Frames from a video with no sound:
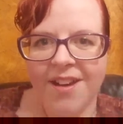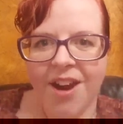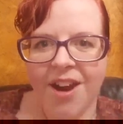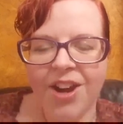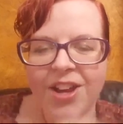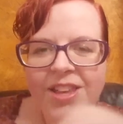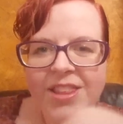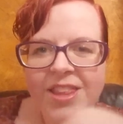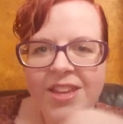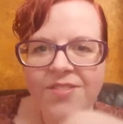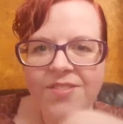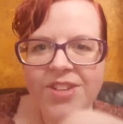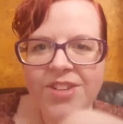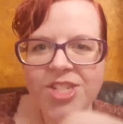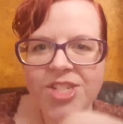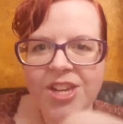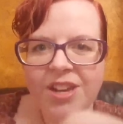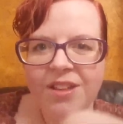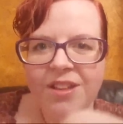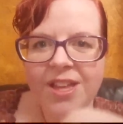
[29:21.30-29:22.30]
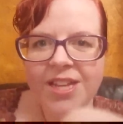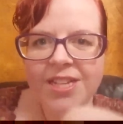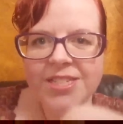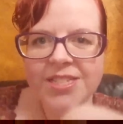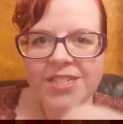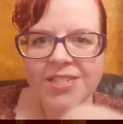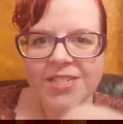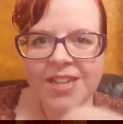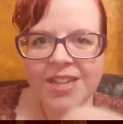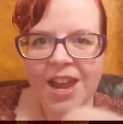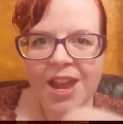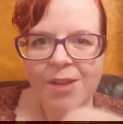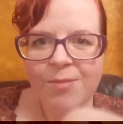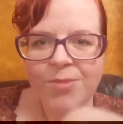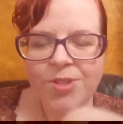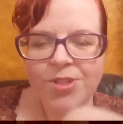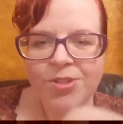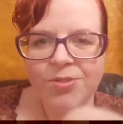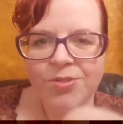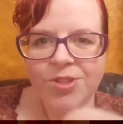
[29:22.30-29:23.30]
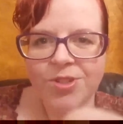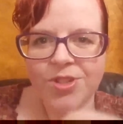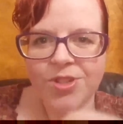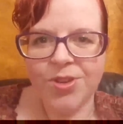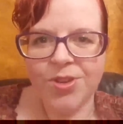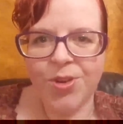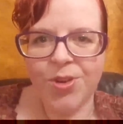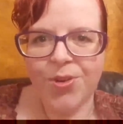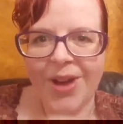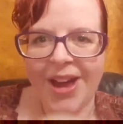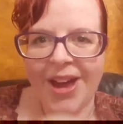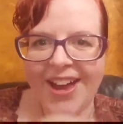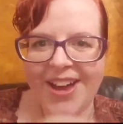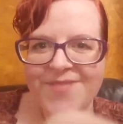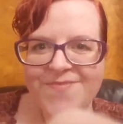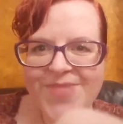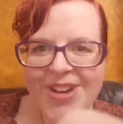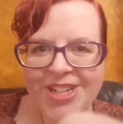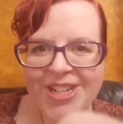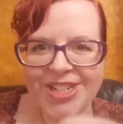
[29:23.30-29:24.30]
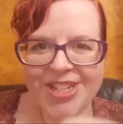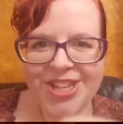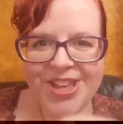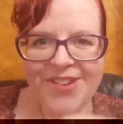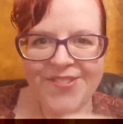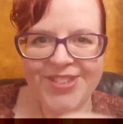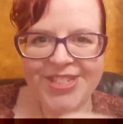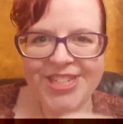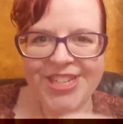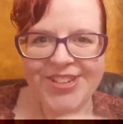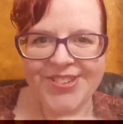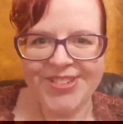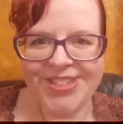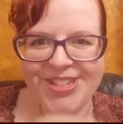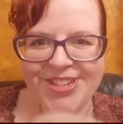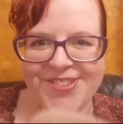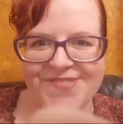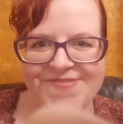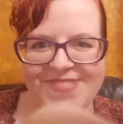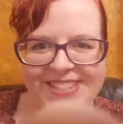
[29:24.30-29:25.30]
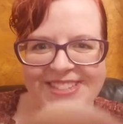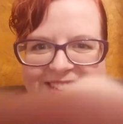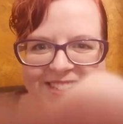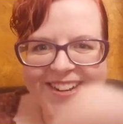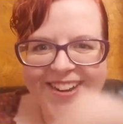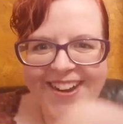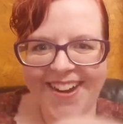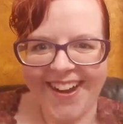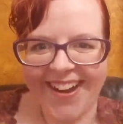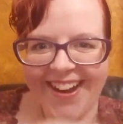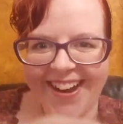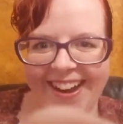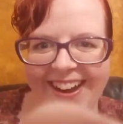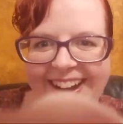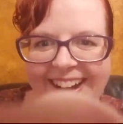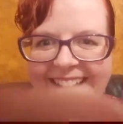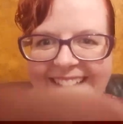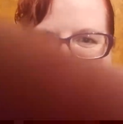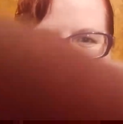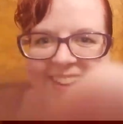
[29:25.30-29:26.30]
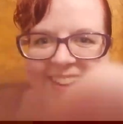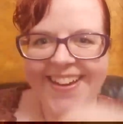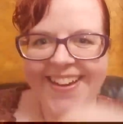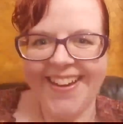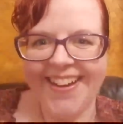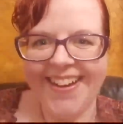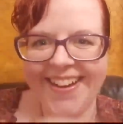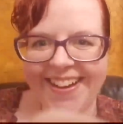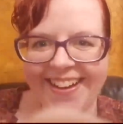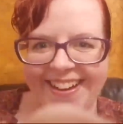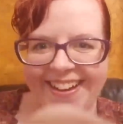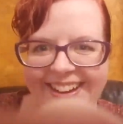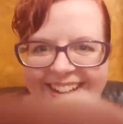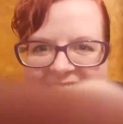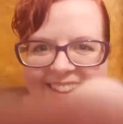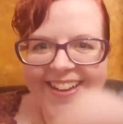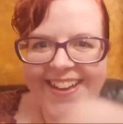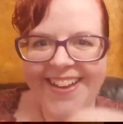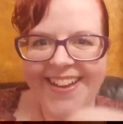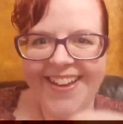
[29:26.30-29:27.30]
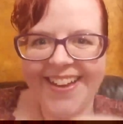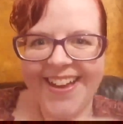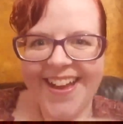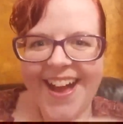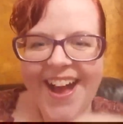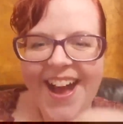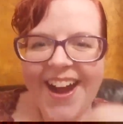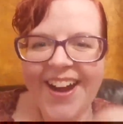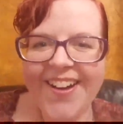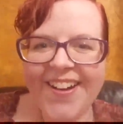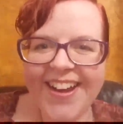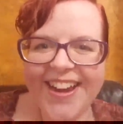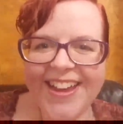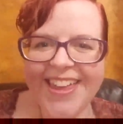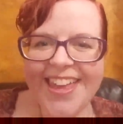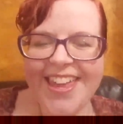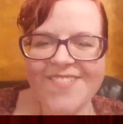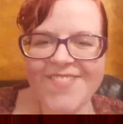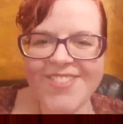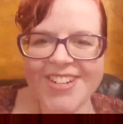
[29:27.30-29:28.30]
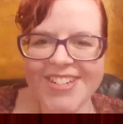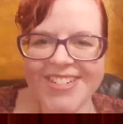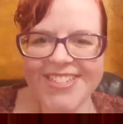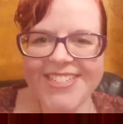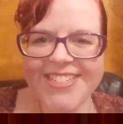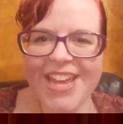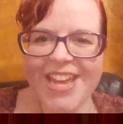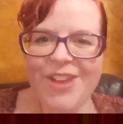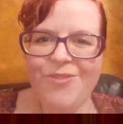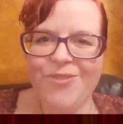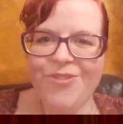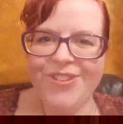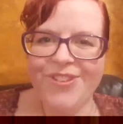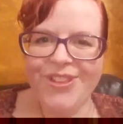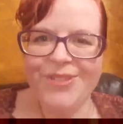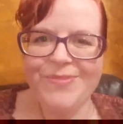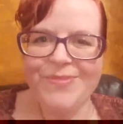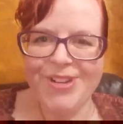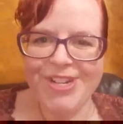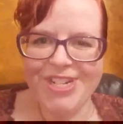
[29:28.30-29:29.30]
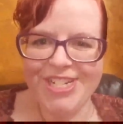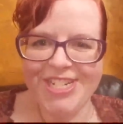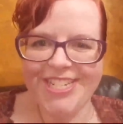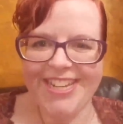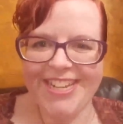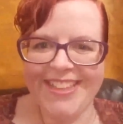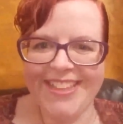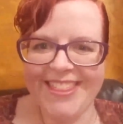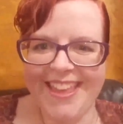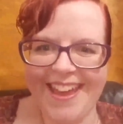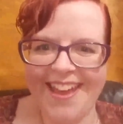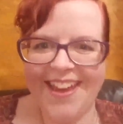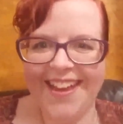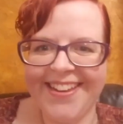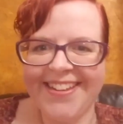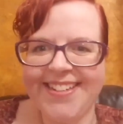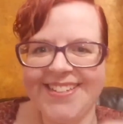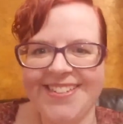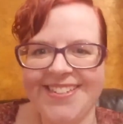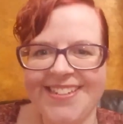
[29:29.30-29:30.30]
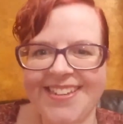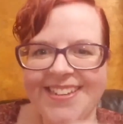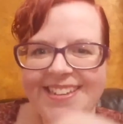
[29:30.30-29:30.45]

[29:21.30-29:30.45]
Are you leaving, JLS? Because I am soon too. Much love to you too, mister. All right, gamers. I really appreciate that.